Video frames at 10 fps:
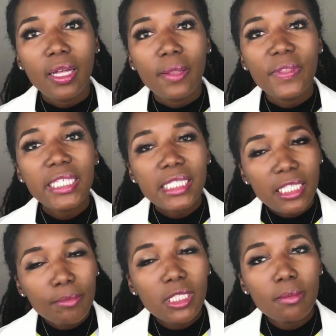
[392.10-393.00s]
These
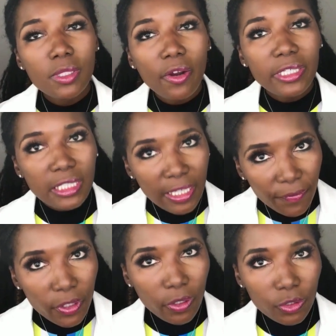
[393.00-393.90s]
symptoms are
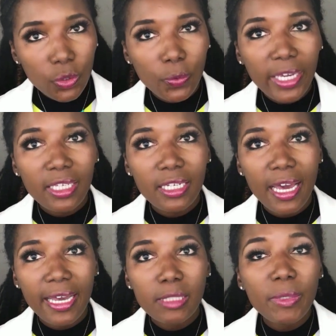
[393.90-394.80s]
difficult to
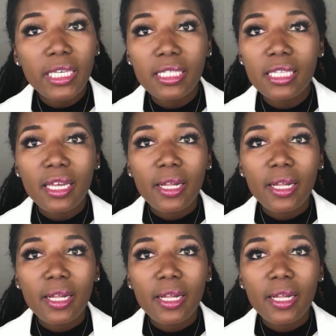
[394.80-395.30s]
recognize because